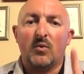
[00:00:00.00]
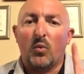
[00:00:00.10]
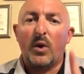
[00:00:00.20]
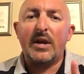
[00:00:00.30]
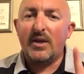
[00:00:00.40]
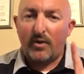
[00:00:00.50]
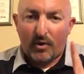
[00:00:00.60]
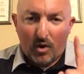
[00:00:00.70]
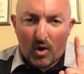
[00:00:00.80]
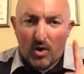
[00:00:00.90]
We
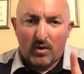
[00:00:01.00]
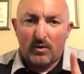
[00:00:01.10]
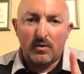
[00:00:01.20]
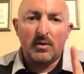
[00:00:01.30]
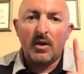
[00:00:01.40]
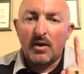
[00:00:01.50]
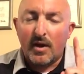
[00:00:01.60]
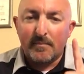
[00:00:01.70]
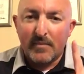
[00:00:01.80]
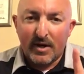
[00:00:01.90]
are all
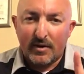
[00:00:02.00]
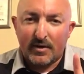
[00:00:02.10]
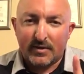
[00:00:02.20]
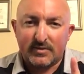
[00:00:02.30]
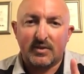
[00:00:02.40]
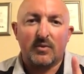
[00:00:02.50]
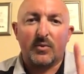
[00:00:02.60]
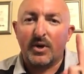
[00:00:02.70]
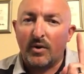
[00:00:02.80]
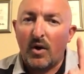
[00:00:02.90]
Americans.
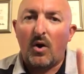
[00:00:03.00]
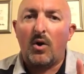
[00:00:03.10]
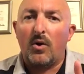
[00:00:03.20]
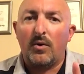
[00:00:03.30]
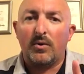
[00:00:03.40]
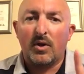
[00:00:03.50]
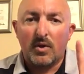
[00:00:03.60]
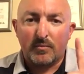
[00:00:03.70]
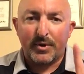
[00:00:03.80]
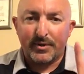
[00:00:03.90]
We are all
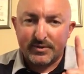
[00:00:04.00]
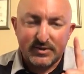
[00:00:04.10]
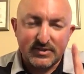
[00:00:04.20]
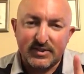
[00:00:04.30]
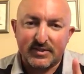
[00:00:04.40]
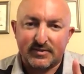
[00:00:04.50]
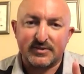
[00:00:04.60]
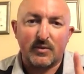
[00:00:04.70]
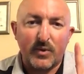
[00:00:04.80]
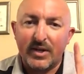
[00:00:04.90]
brothers and
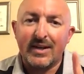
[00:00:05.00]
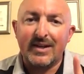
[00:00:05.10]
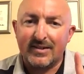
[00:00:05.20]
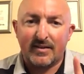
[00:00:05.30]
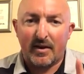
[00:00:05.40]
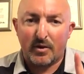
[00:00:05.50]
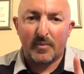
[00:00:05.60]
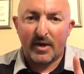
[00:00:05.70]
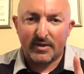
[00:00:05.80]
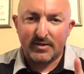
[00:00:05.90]
sisters, and we need to care
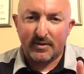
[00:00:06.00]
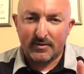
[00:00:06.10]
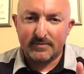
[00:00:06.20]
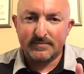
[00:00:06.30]
about each other.